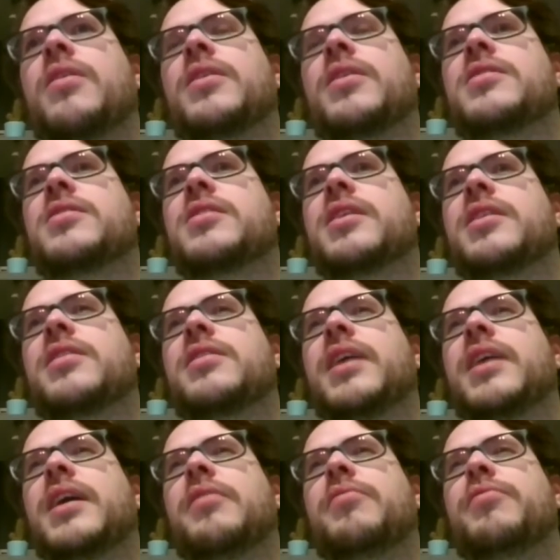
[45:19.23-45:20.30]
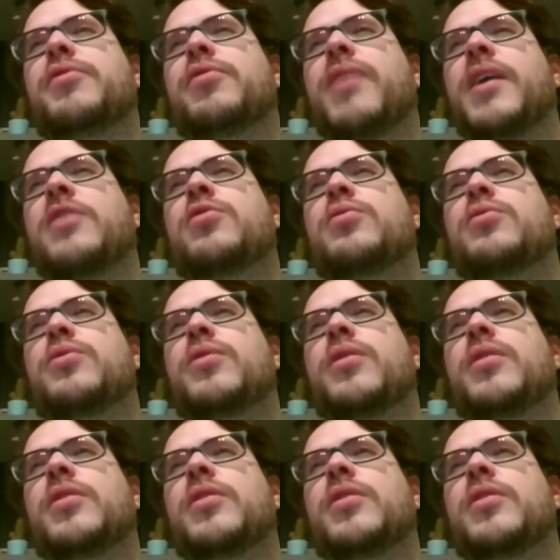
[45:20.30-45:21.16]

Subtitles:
is that they try to